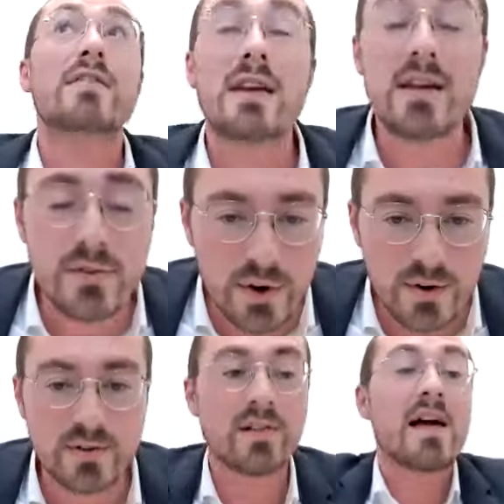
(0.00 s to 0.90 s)
of the
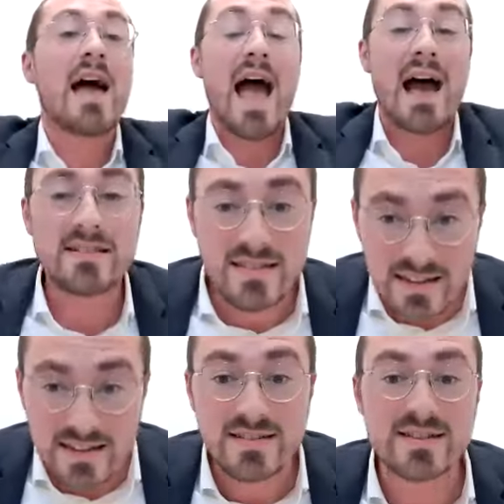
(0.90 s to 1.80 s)
eternal as
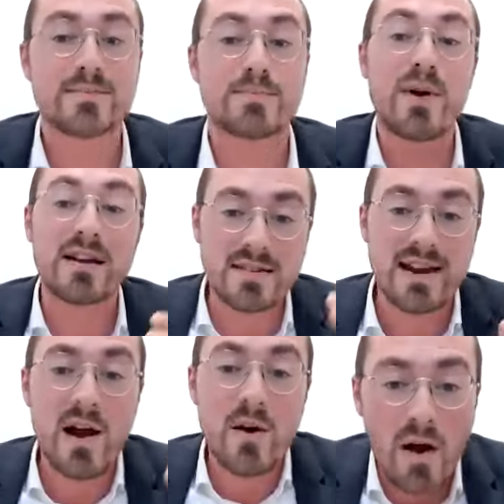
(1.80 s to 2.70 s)
he is expressed
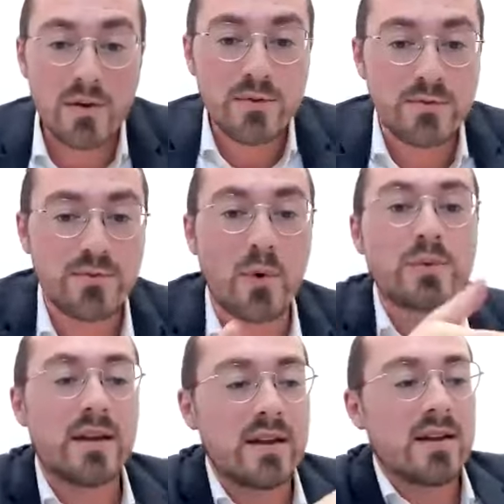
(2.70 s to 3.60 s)
in our
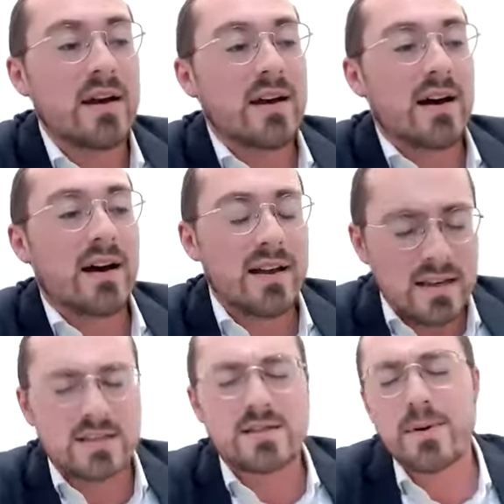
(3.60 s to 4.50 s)
unfolding
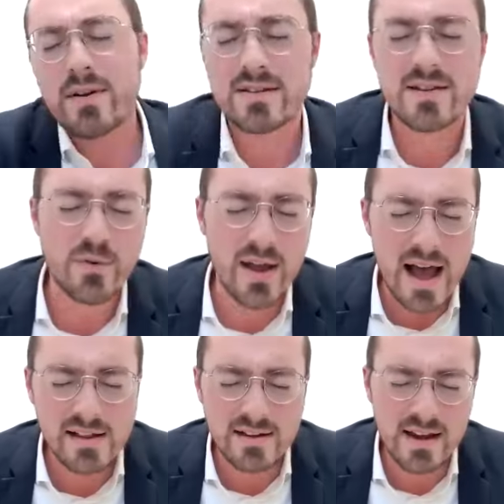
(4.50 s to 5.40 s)
experience of
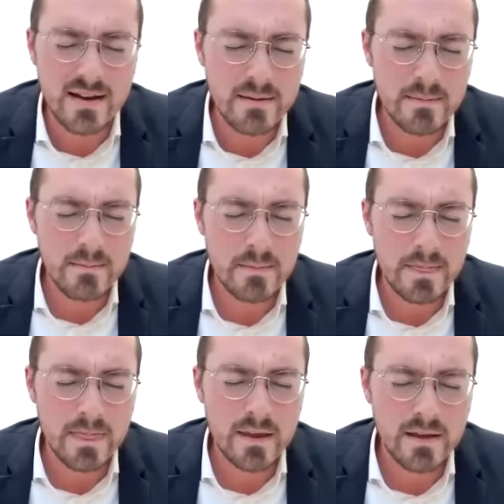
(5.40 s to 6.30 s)
reality.
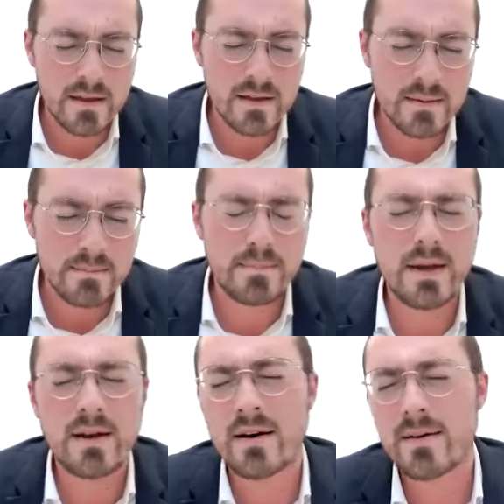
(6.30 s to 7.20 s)

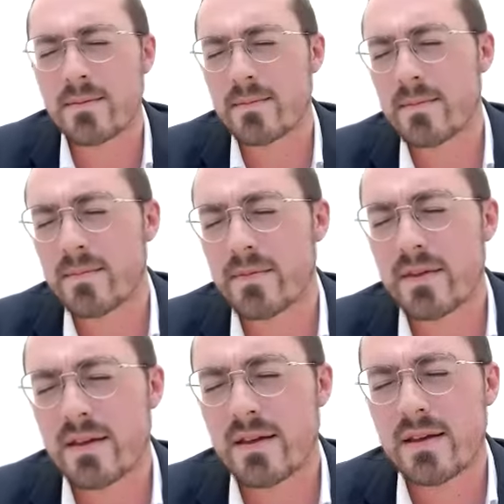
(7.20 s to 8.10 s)
Bina.
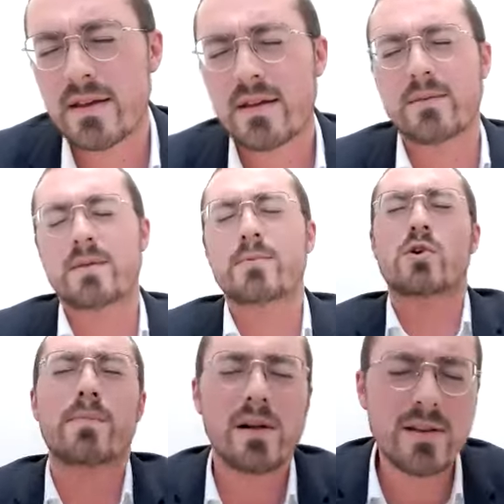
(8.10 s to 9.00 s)
The
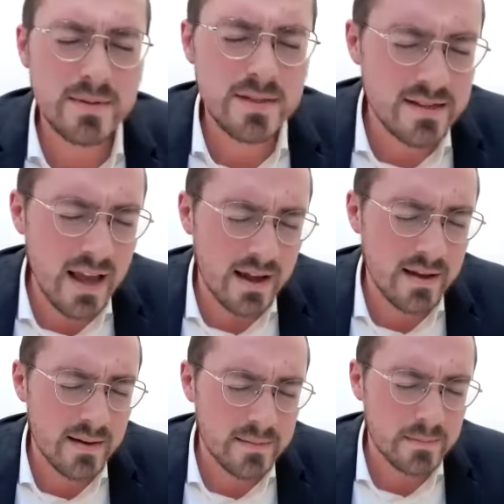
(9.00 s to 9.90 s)
Kabbalah
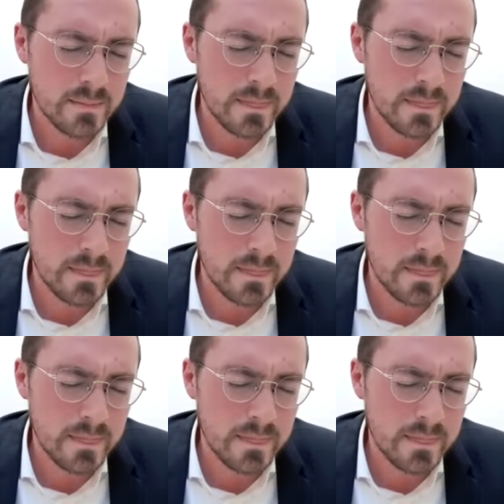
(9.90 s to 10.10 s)
say